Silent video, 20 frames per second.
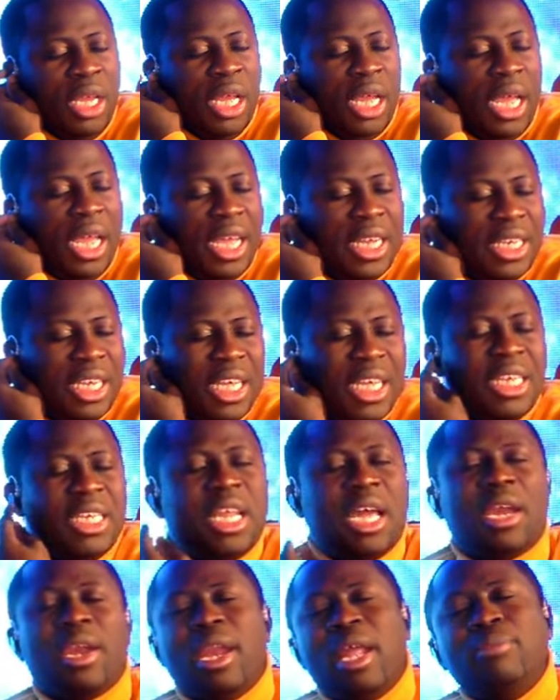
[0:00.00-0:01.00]
And in
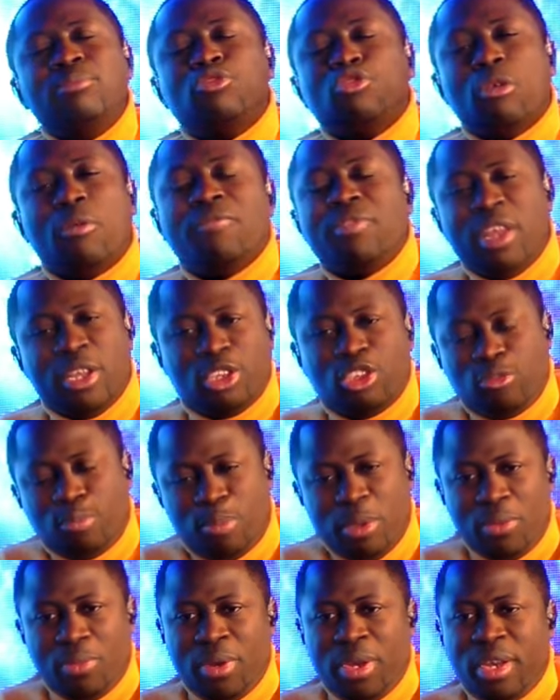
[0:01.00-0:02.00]
the realms of the
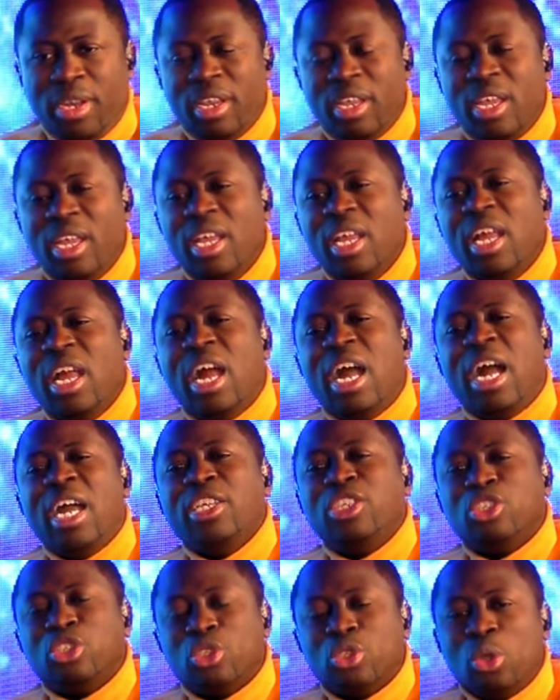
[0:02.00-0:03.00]
spirit,
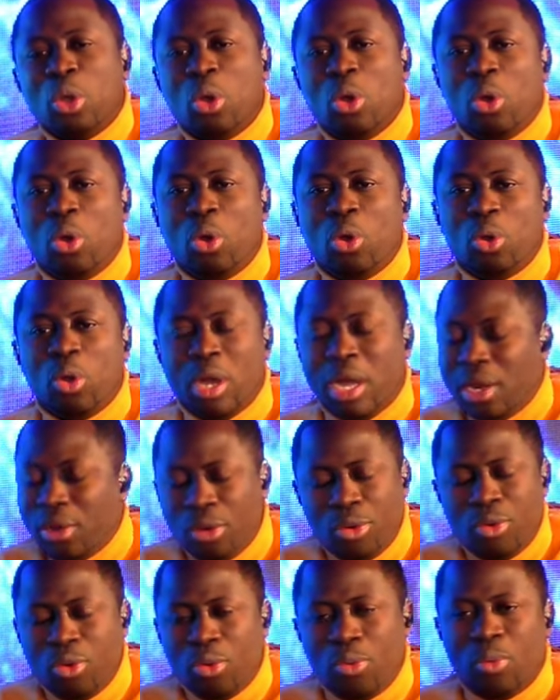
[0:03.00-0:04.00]
I saw, I
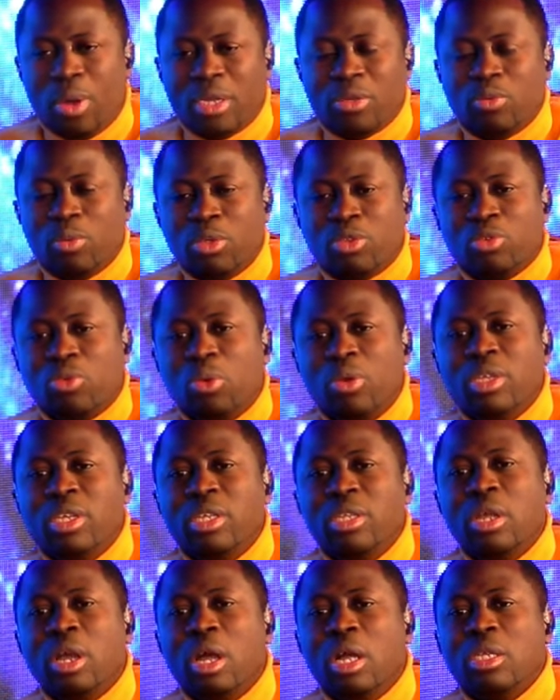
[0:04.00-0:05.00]
don't know what was
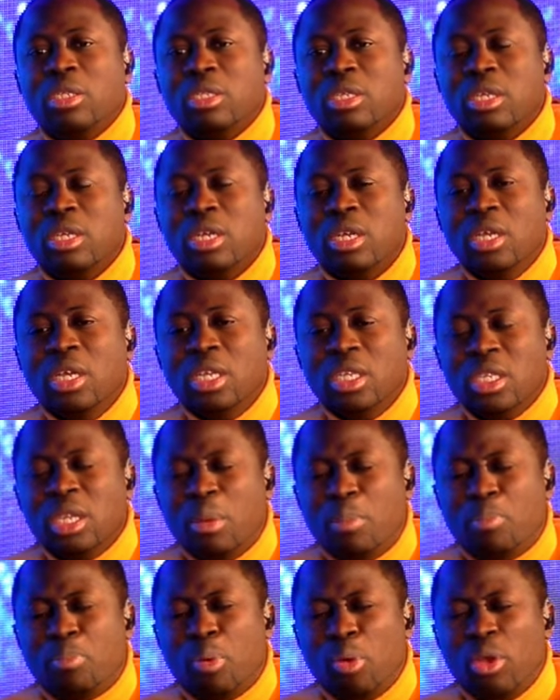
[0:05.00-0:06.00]
going on, the
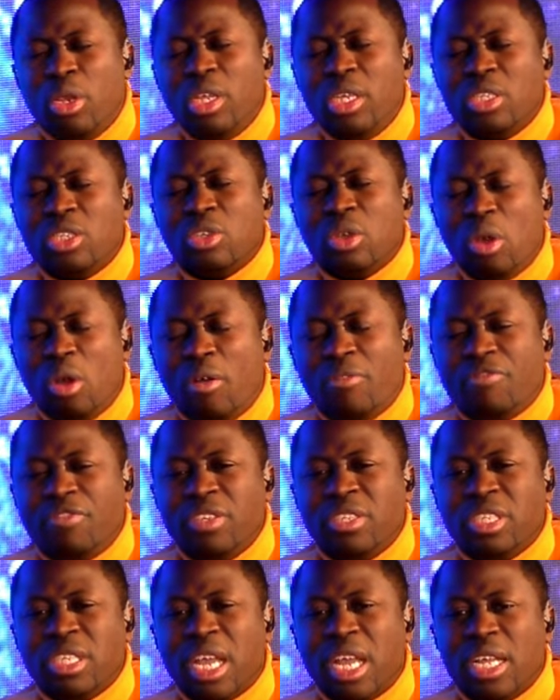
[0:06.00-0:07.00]
police
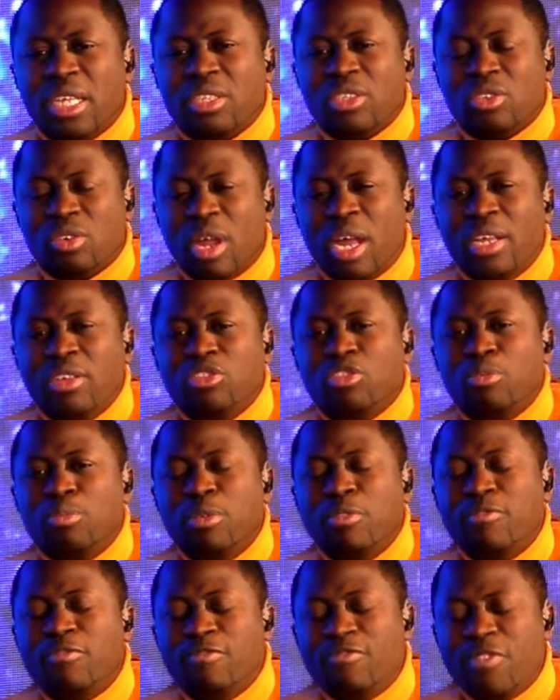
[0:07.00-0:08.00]
officer trying to
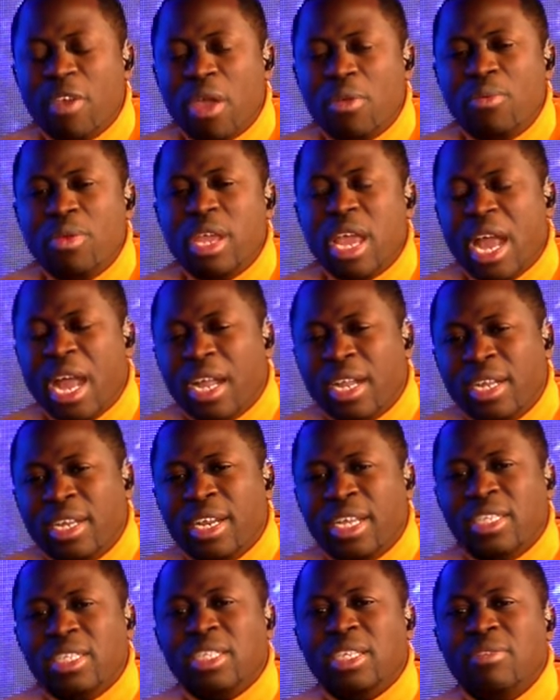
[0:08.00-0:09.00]
be very
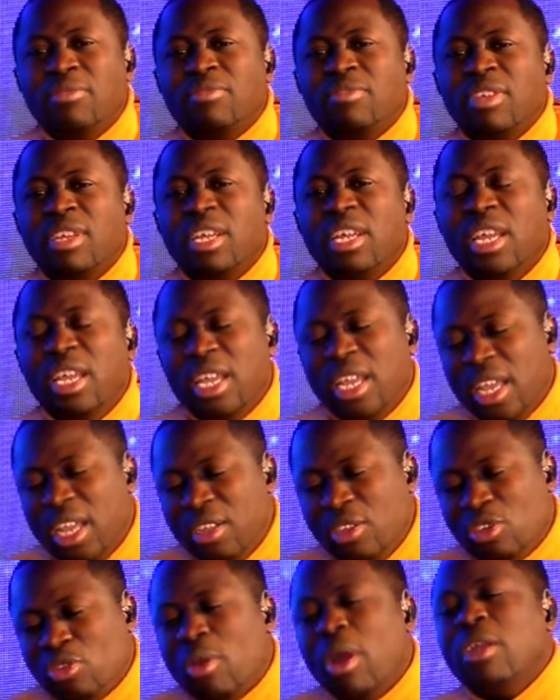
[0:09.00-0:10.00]
aggressive
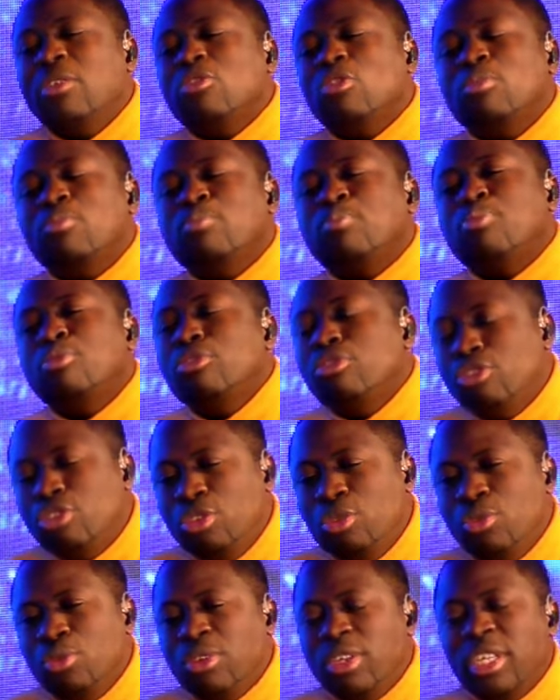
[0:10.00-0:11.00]
and trying to put
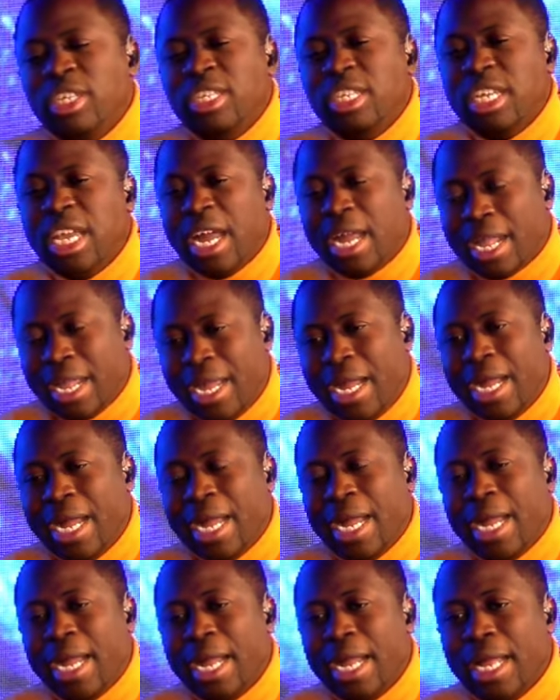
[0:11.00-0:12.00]
you in their car.
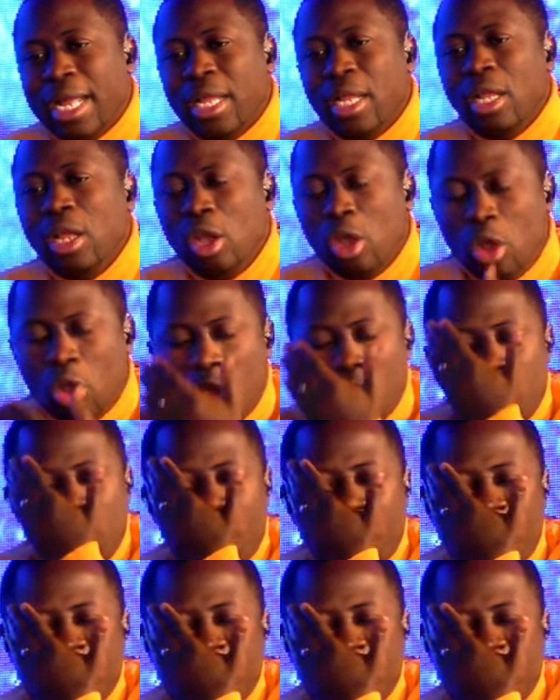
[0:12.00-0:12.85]
All of a